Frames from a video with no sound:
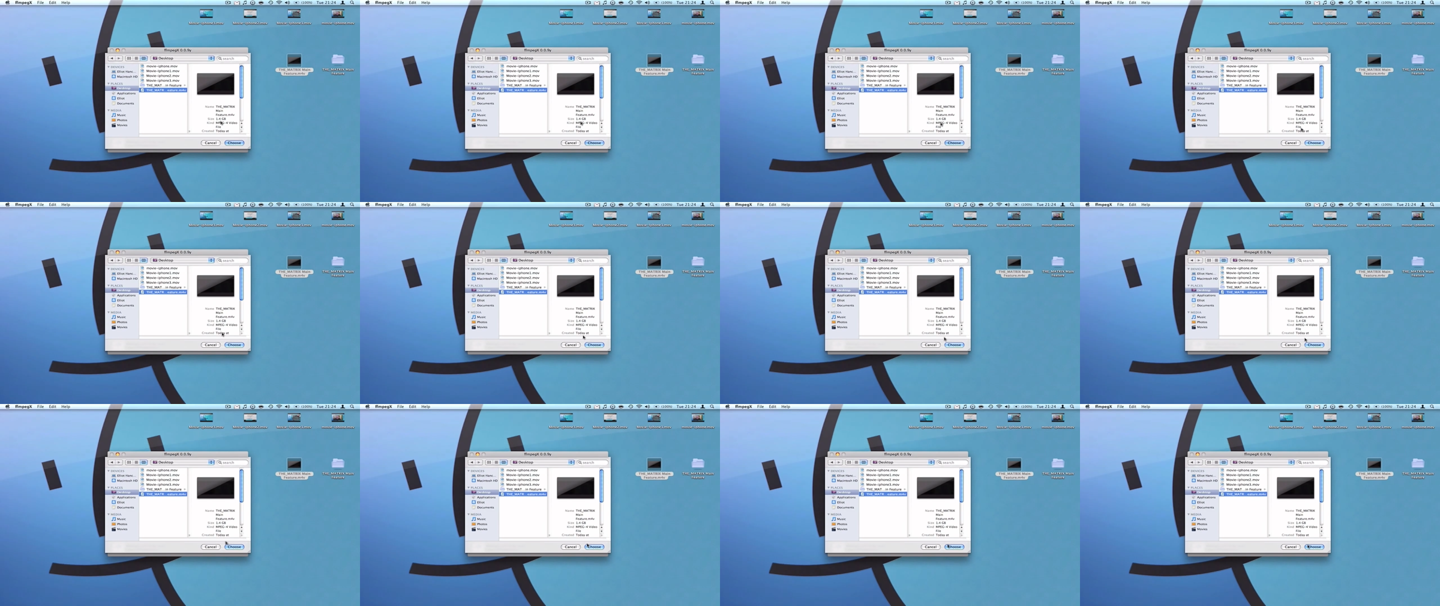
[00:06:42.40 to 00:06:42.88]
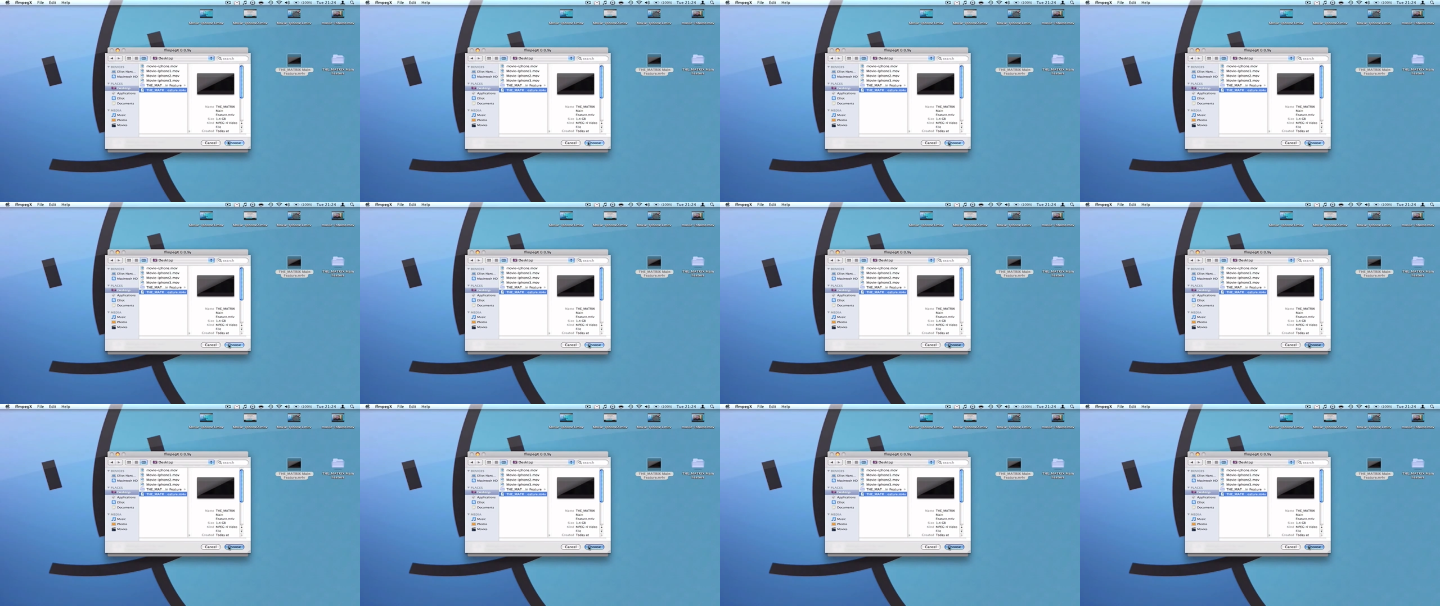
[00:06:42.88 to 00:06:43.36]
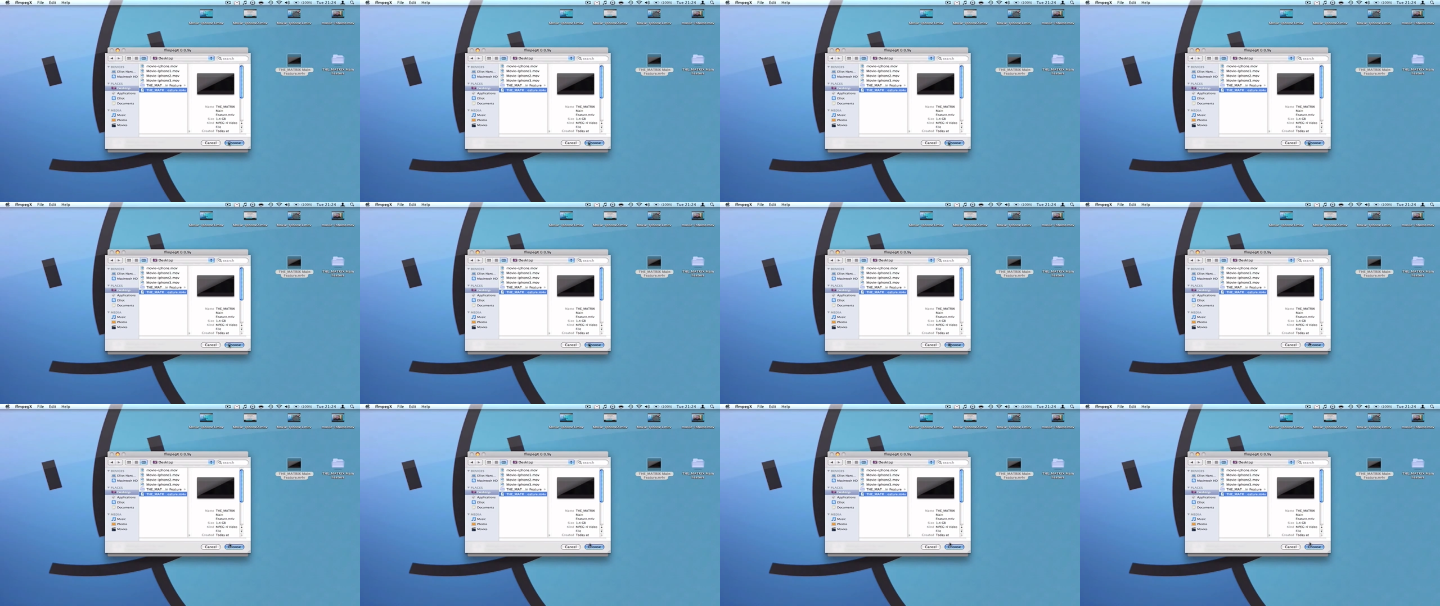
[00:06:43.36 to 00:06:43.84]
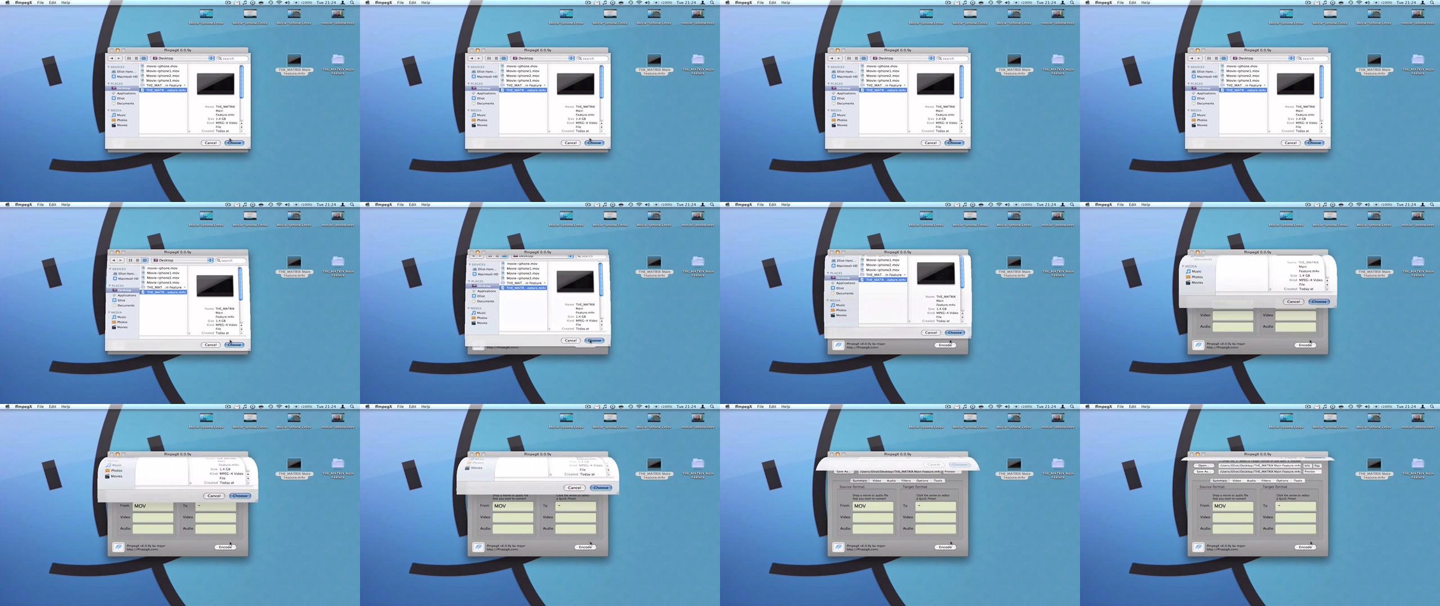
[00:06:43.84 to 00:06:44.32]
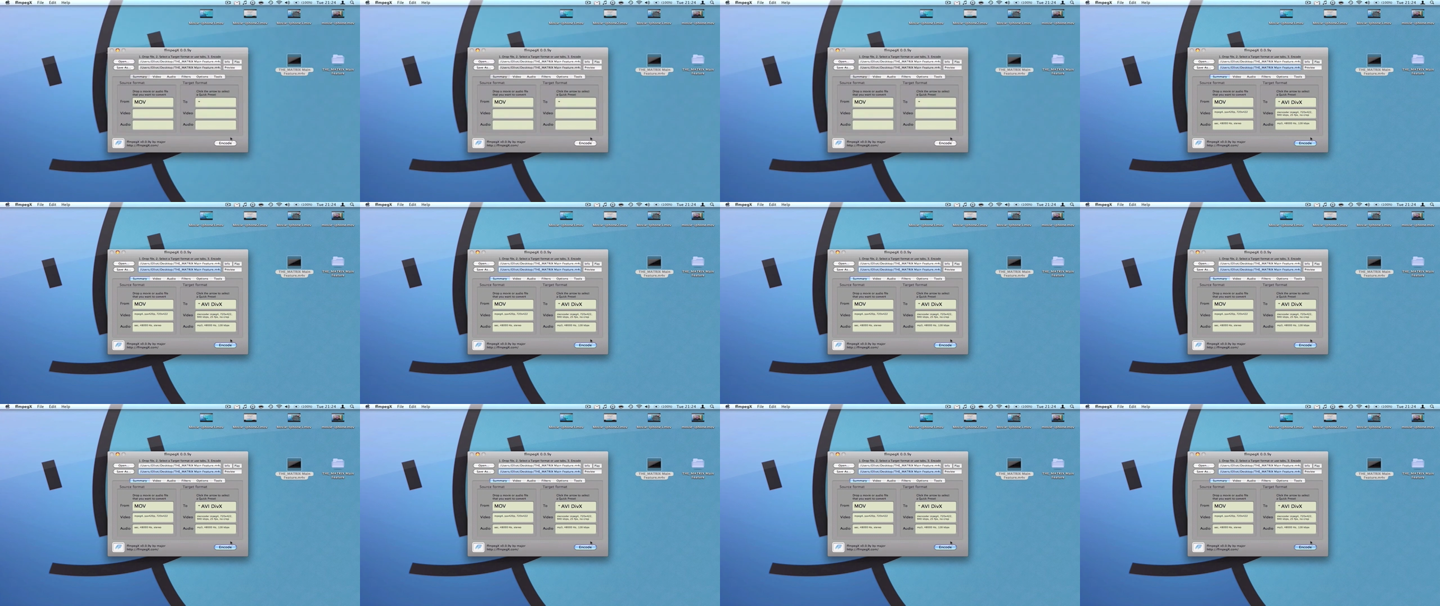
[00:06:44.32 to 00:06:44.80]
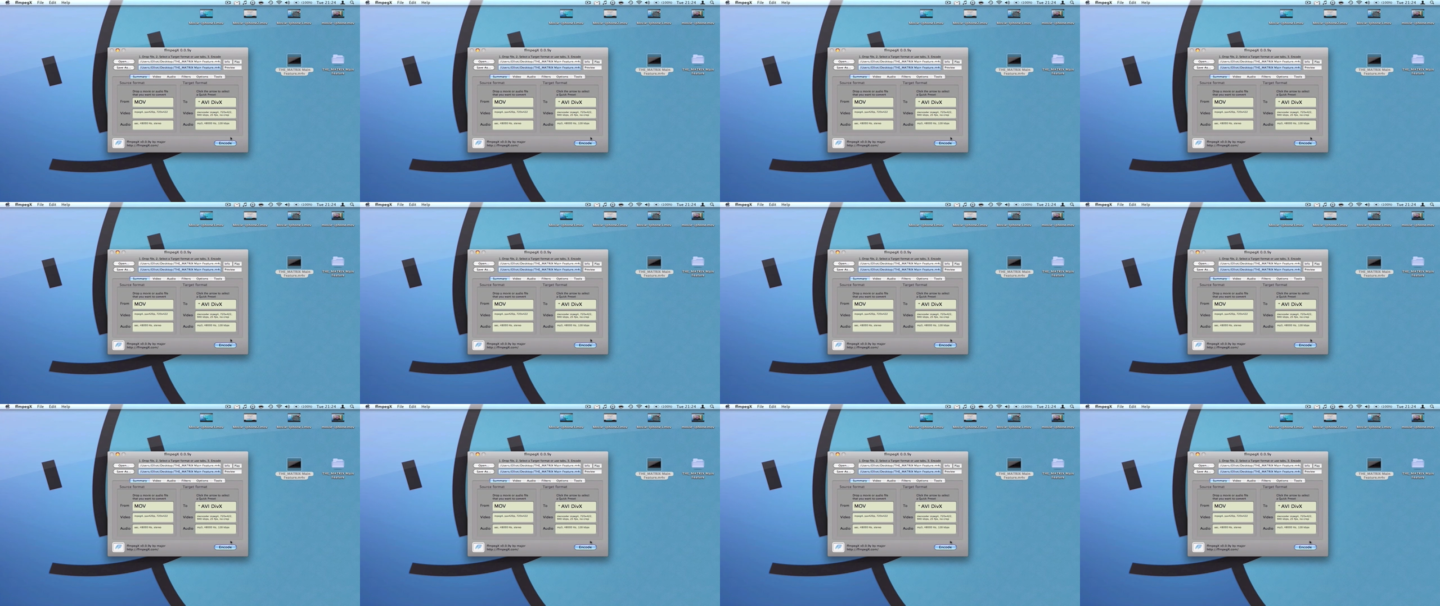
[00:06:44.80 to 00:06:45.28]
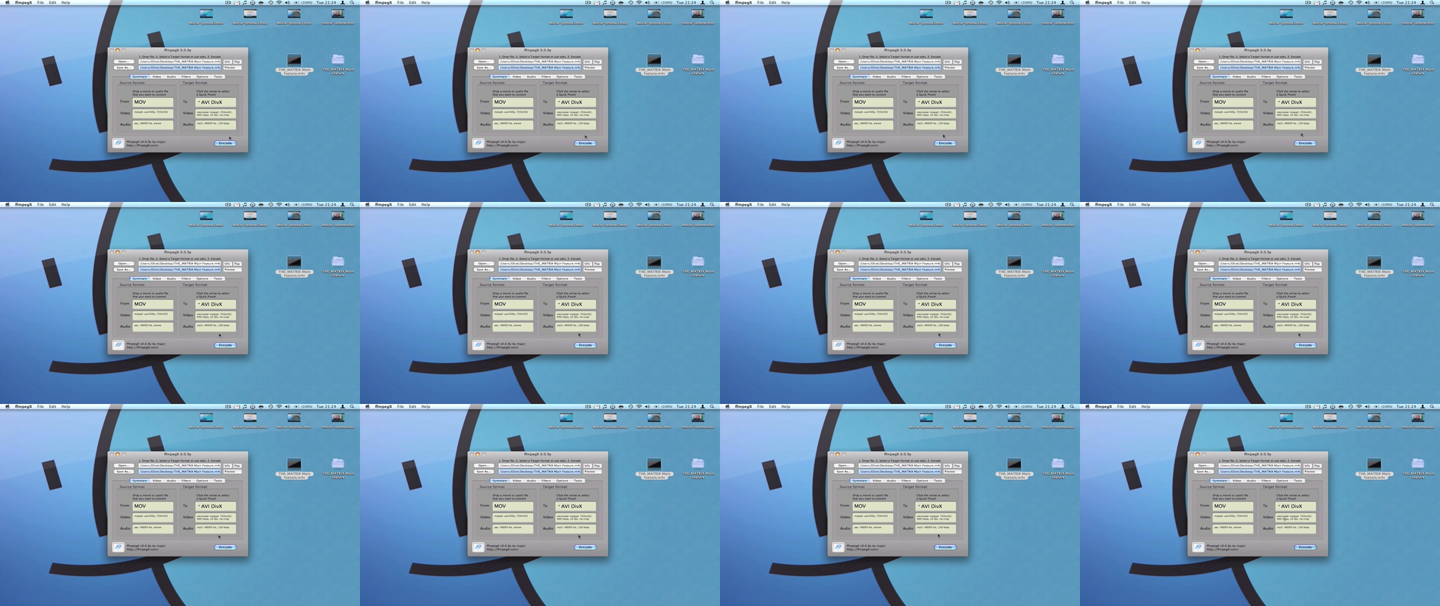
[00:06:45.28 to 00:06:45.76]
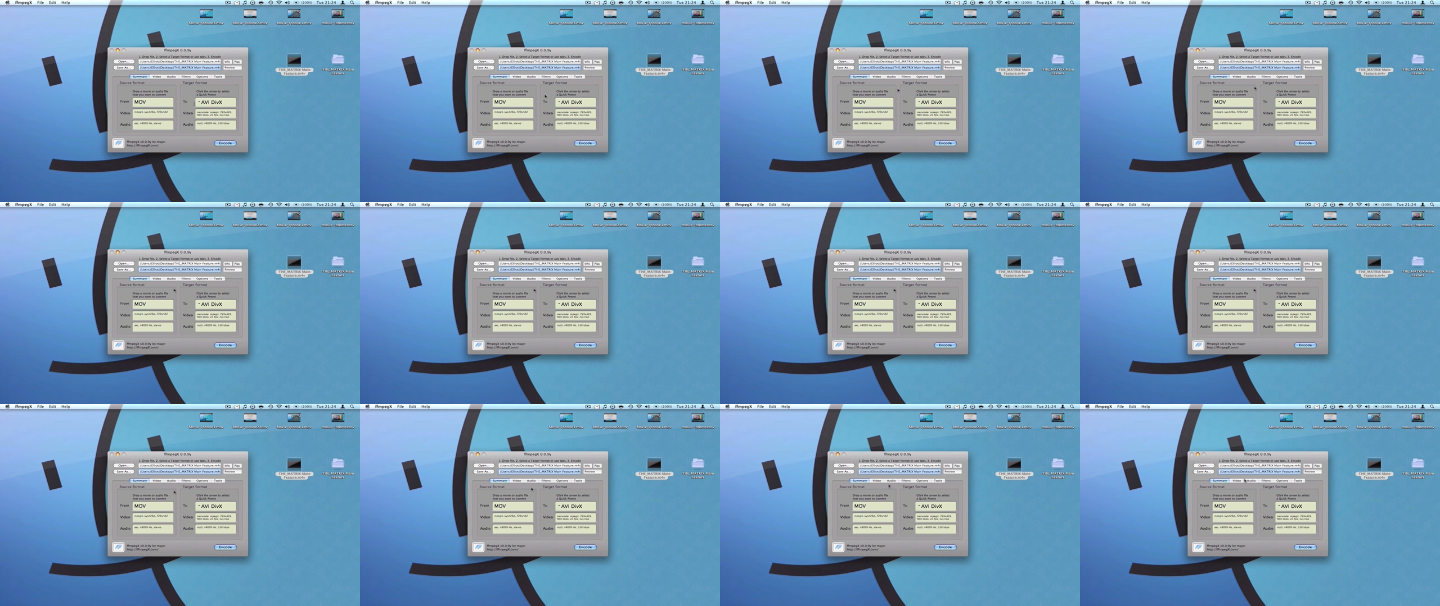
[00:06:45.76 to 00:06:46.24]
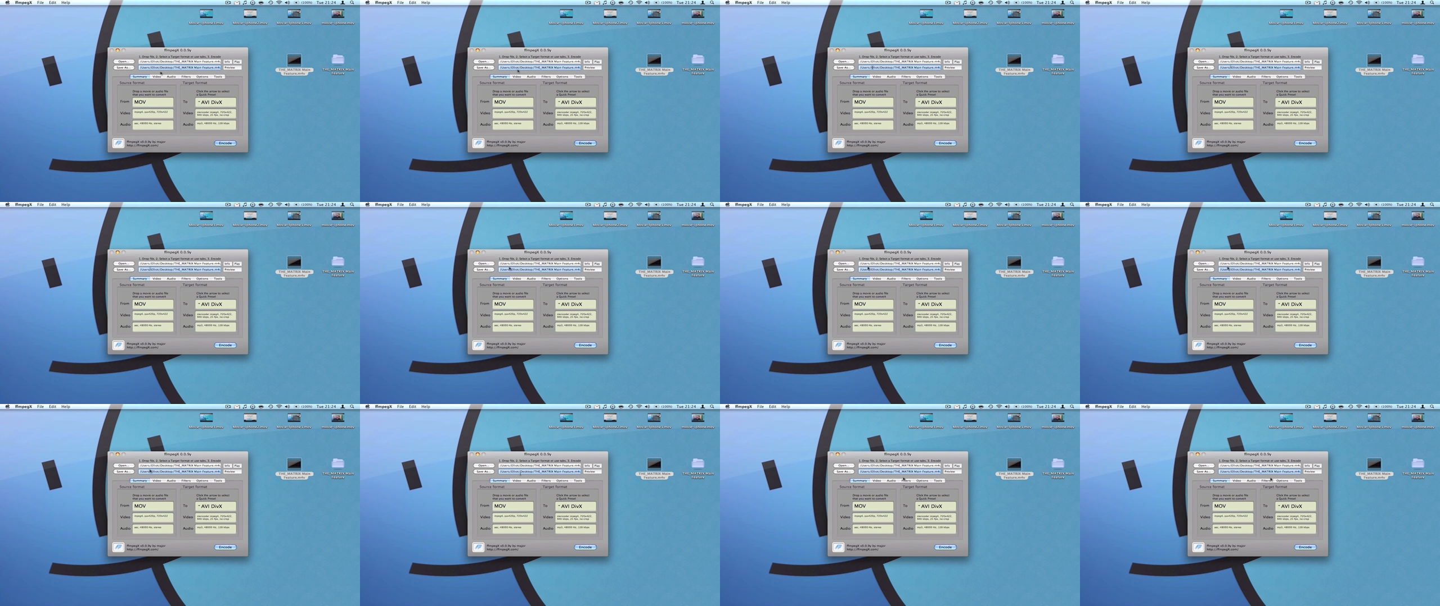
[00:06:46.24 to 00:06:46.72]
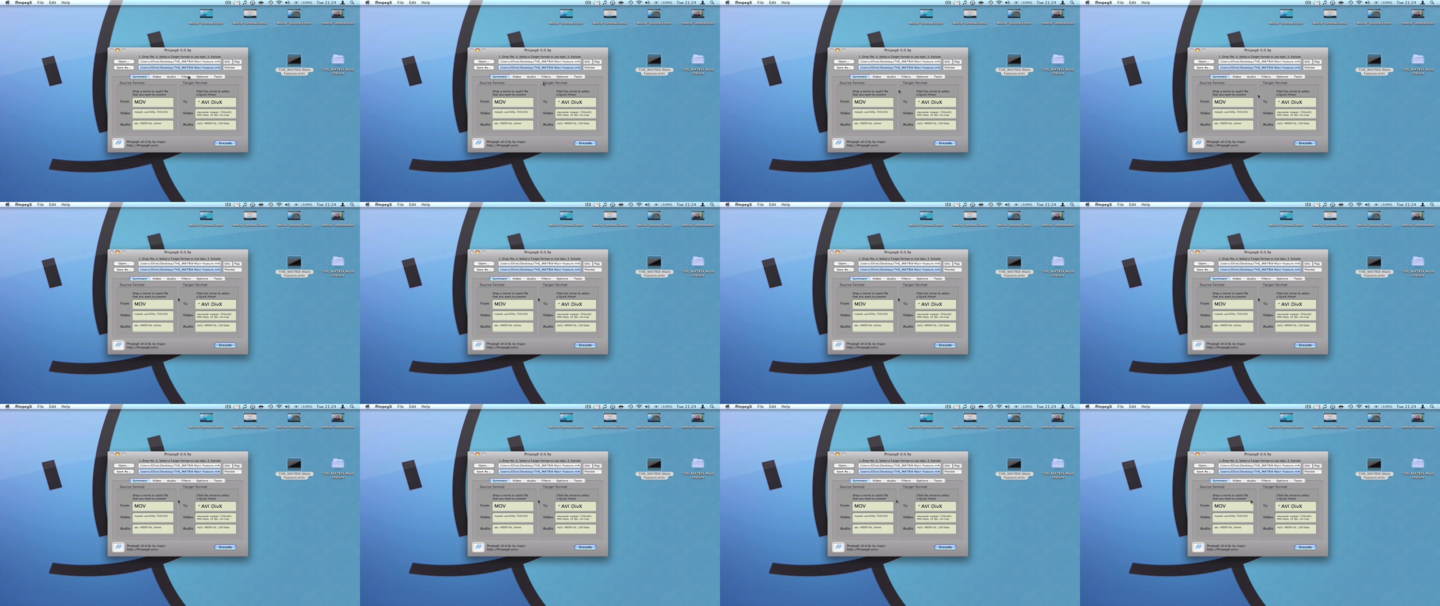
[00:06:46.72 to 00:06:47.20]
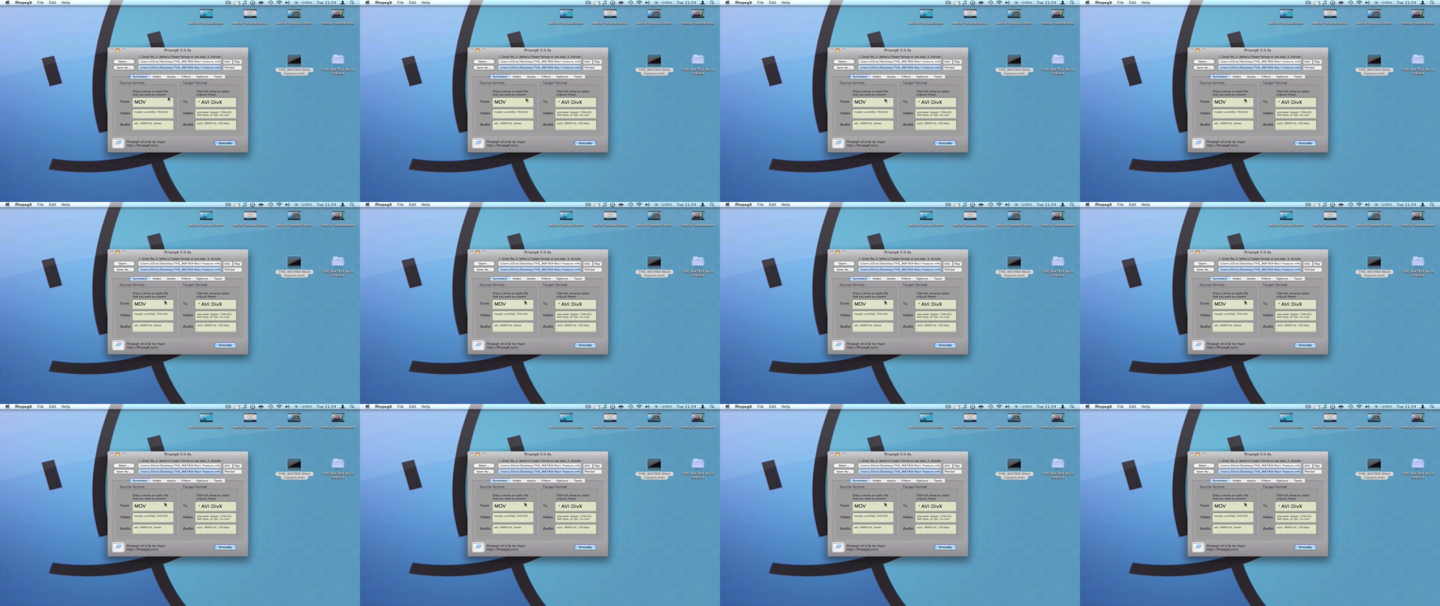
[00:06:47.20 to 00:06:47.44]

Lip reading: Nobody's mouth can be seen.